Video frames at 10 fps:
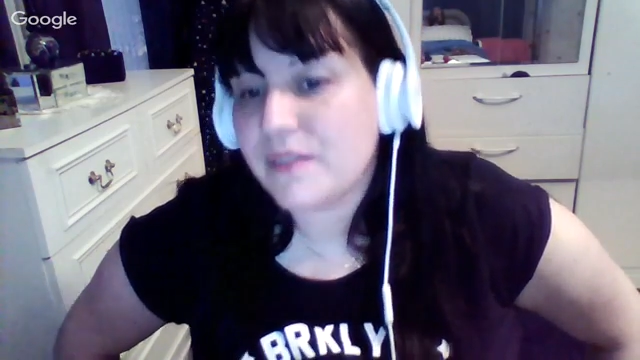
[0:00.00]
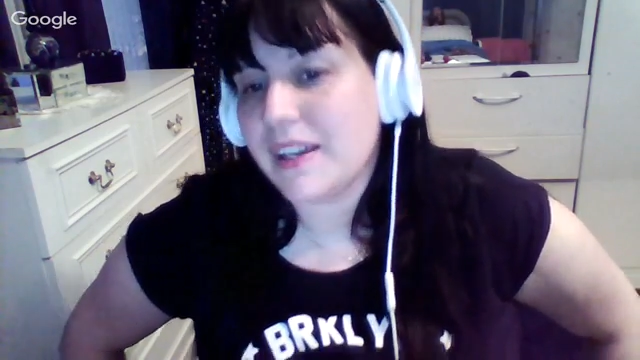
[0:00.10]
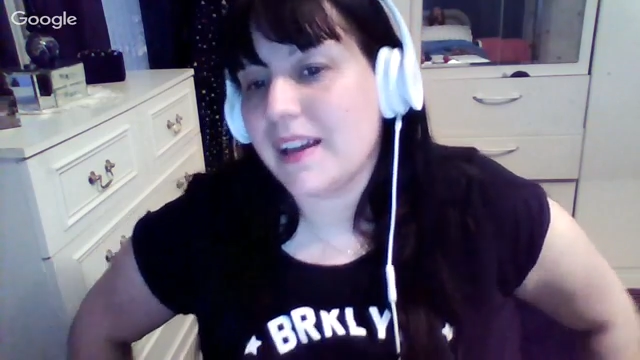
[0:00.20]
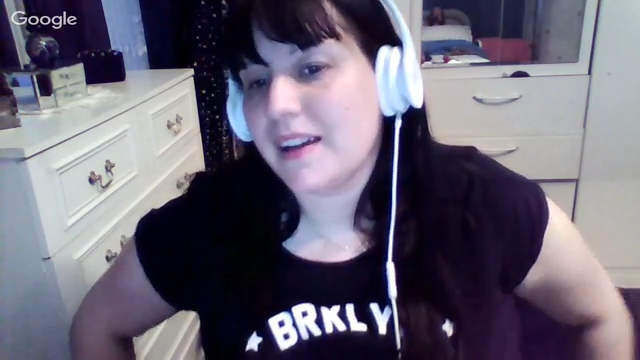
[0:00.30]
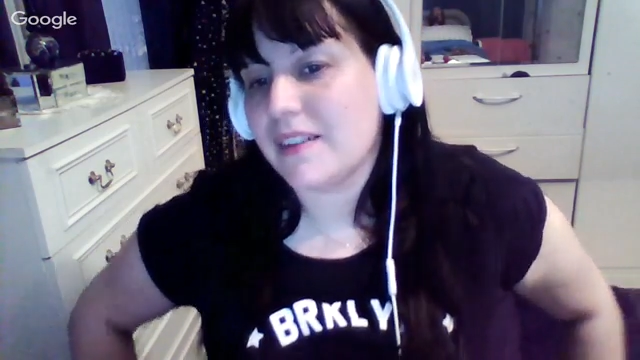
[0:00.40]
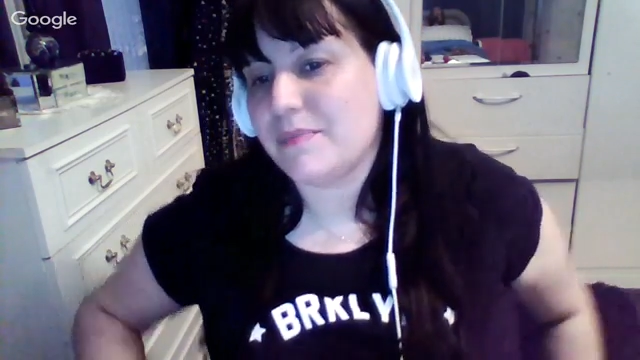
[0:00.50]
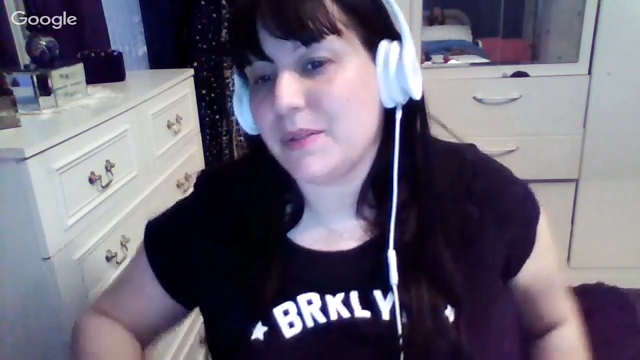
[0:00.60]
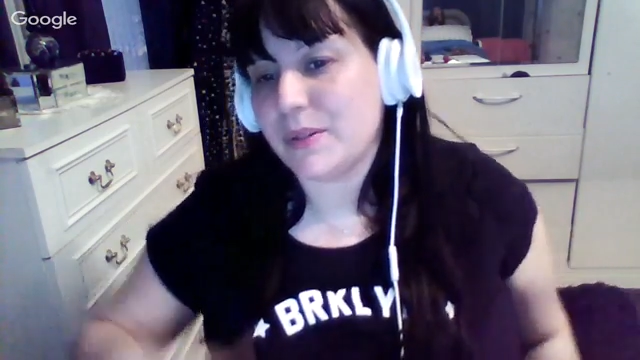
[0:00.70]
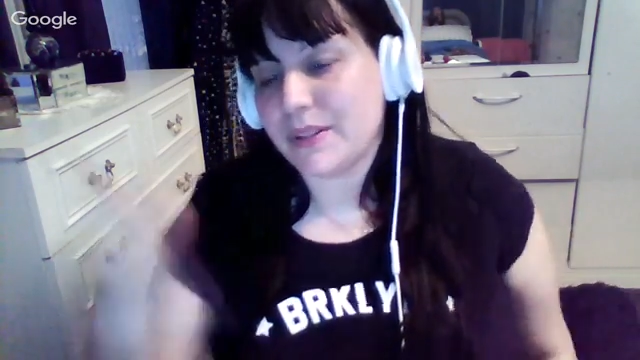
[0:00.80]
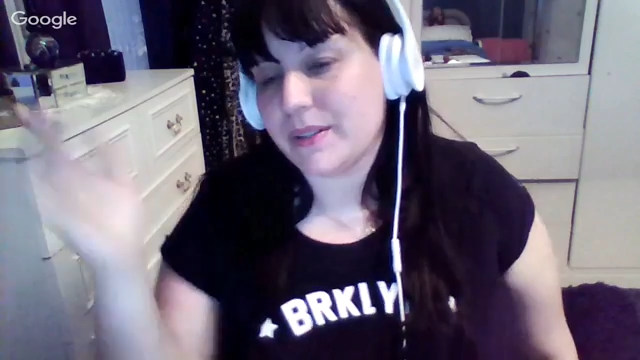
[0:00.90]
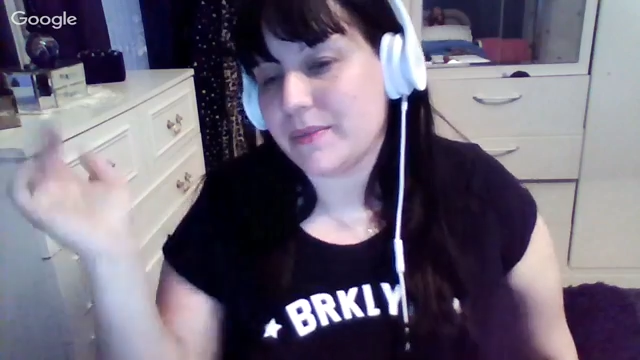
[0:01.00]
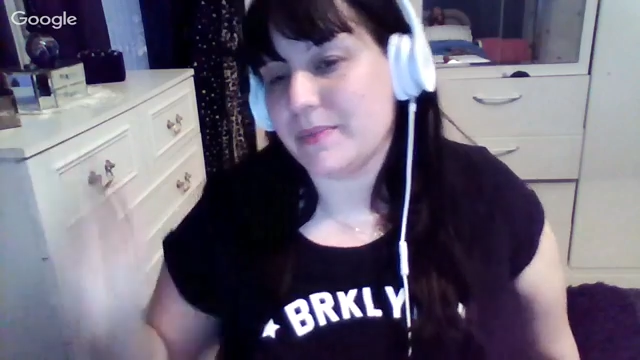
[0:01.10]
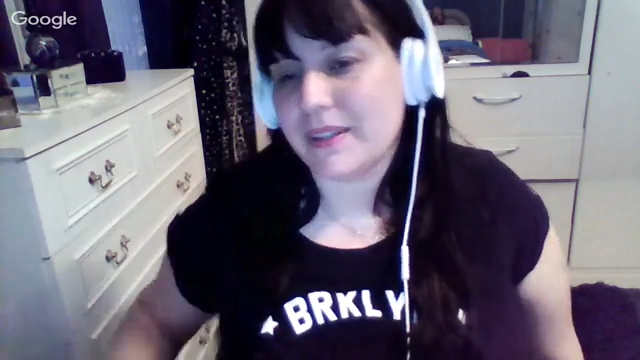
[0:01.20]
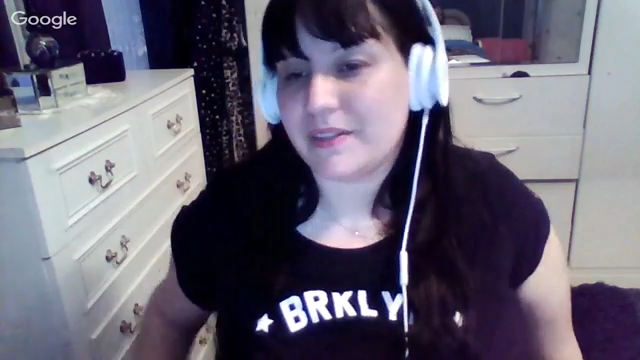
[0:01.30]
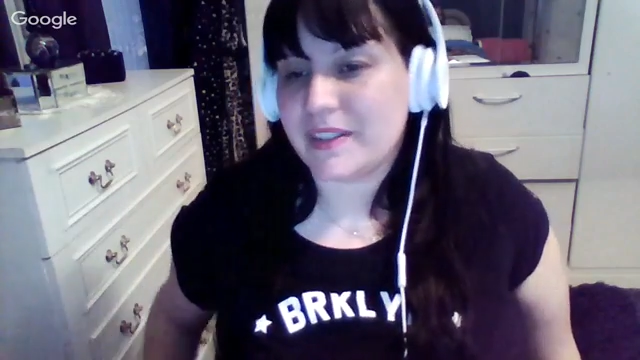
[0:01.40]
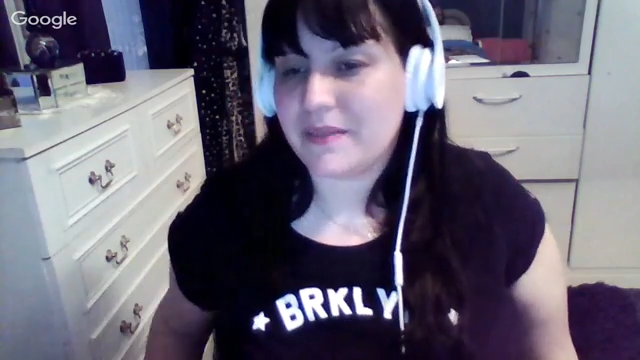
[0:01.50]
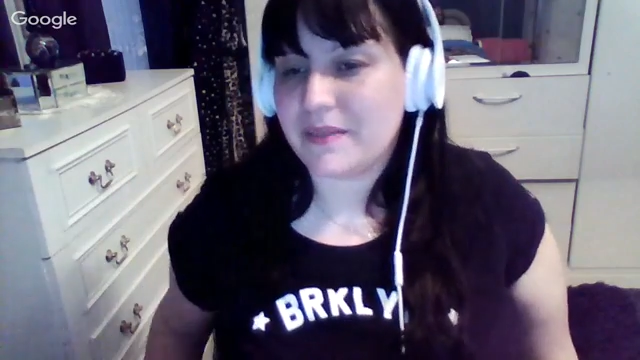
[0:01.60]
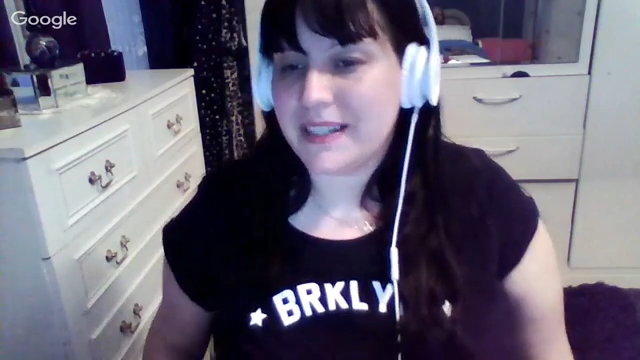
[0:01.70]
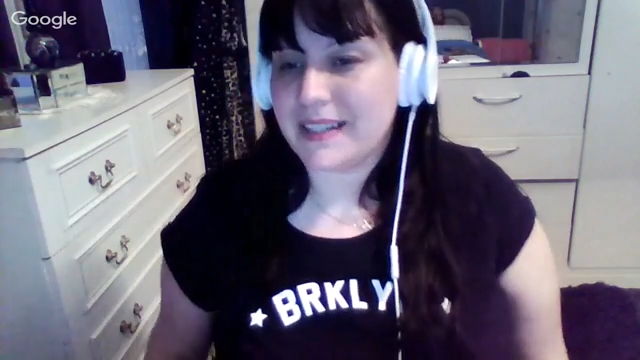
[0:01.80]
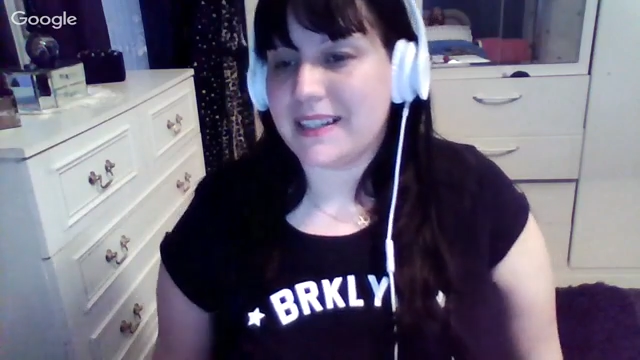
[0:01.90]
Yeah, I've blocked them, but for some
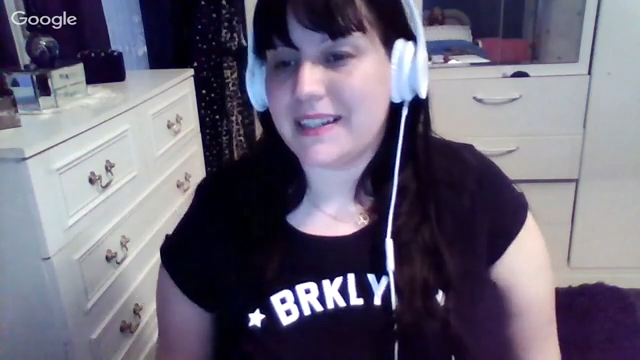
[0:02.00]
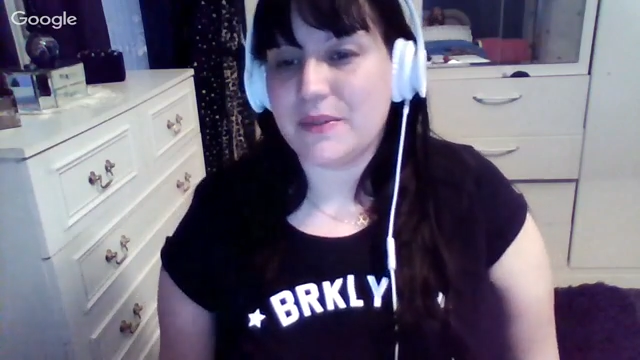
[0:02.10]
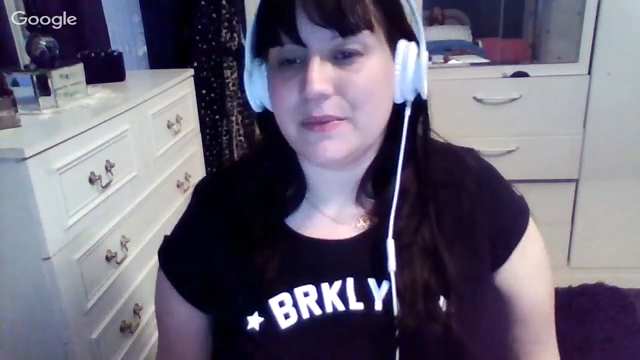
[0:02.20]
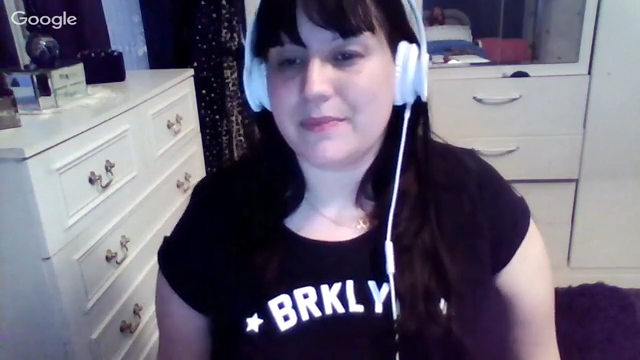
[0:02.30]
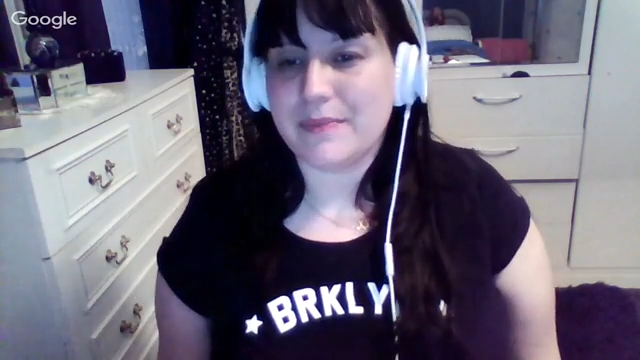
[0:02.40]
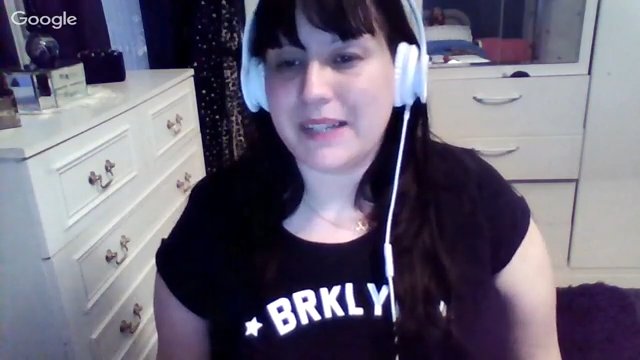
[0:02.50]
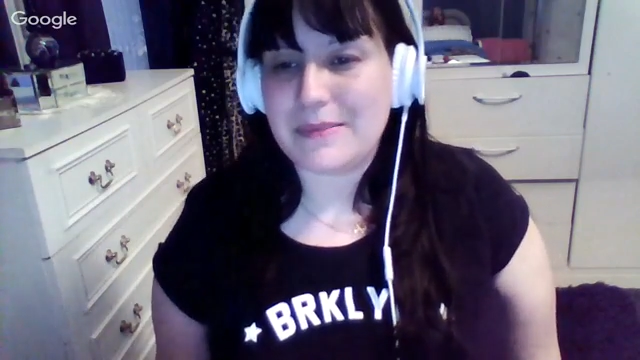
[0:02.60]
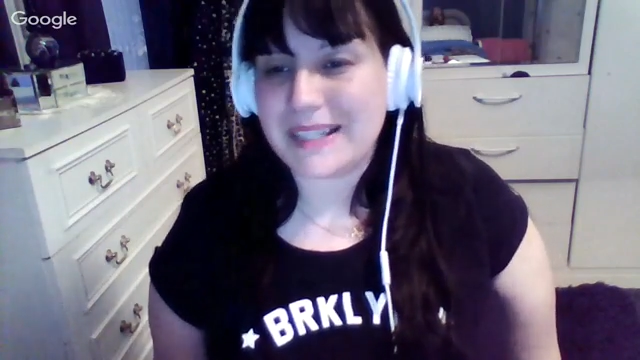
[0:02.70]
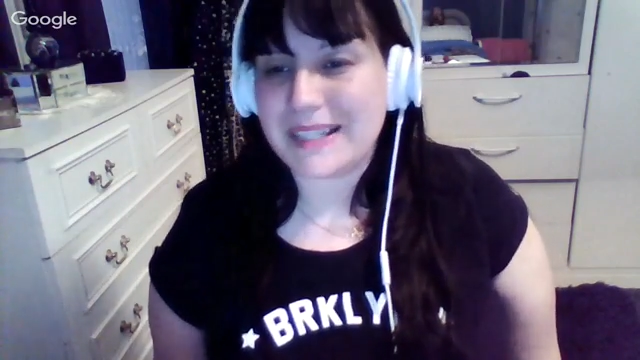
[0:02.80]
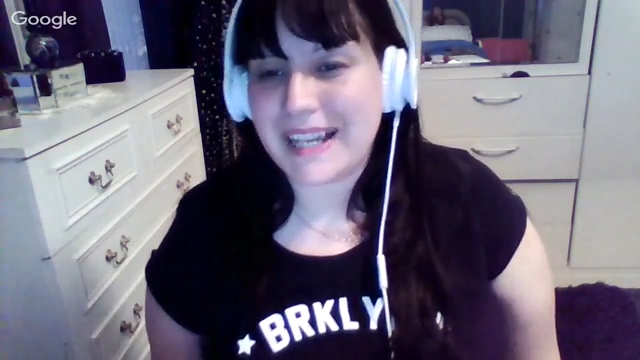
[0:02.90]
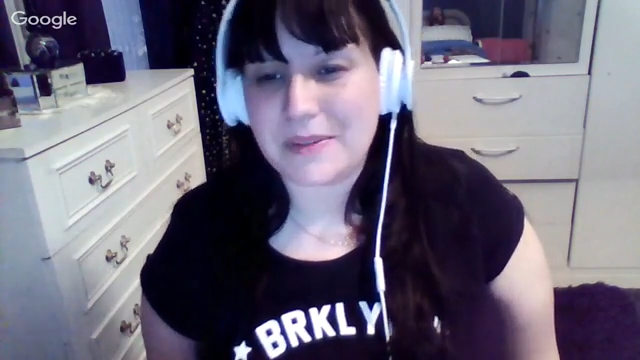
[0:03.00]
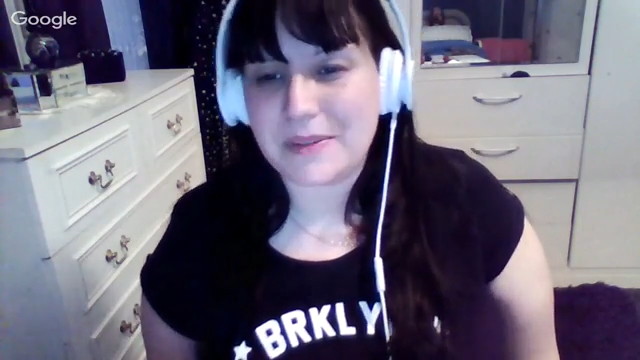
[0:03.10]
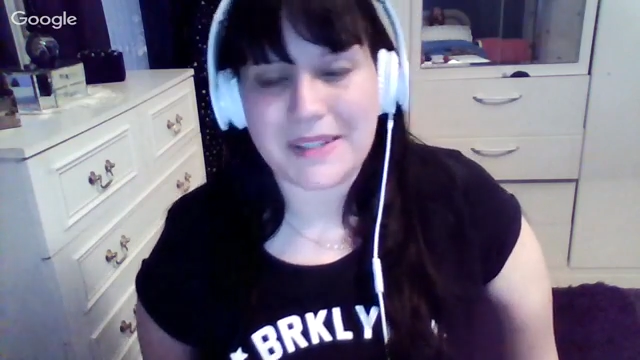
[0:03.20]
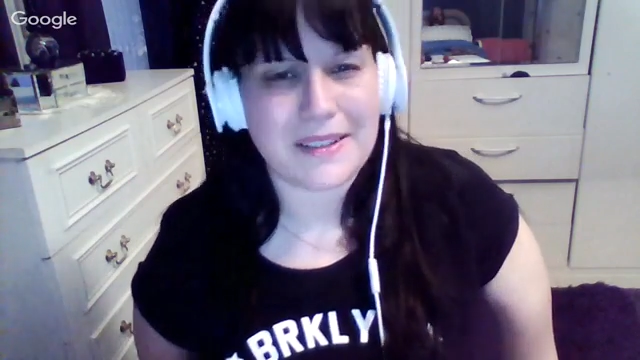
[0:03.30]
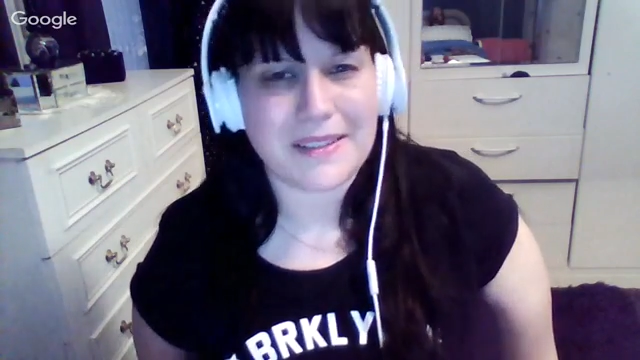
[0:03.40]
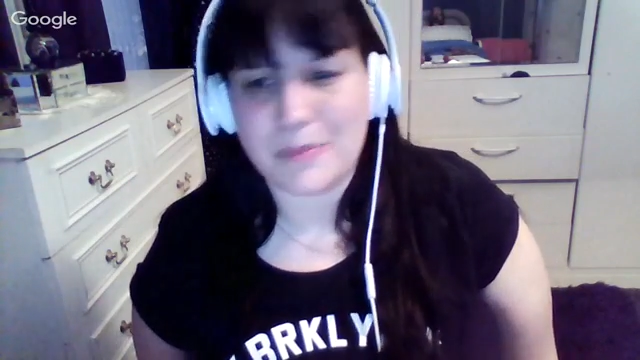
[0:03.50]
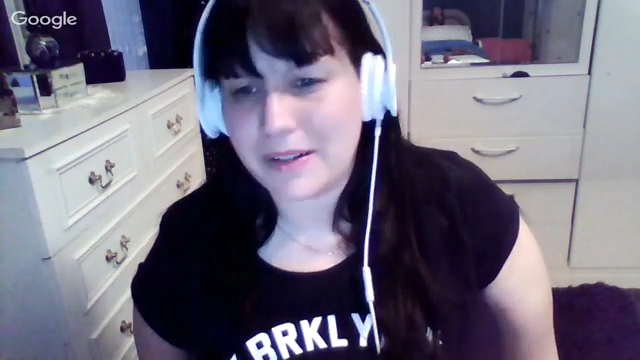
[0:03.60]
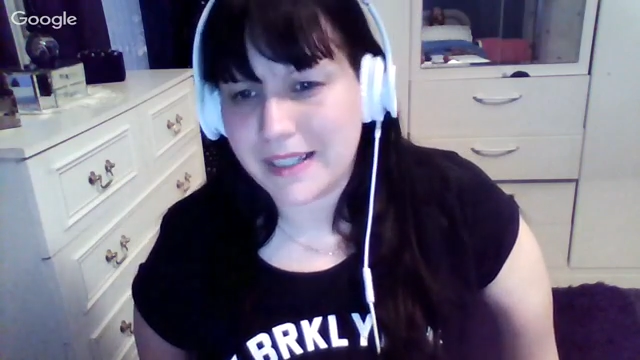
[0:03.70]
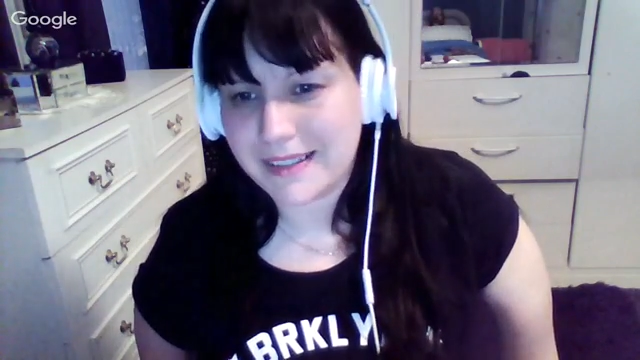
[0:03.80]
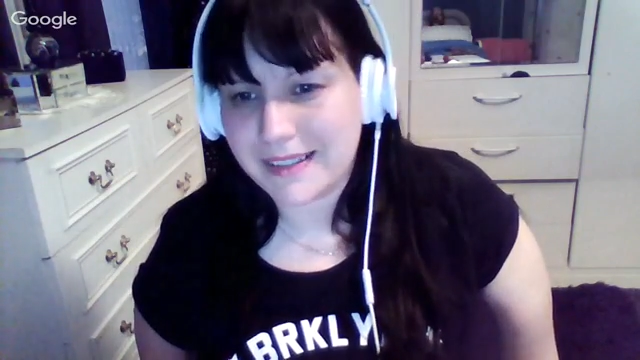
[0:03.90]
reason they still get on my channel, which is
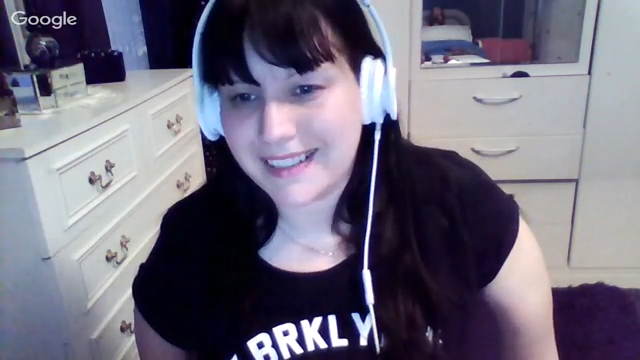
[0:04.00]
worrying.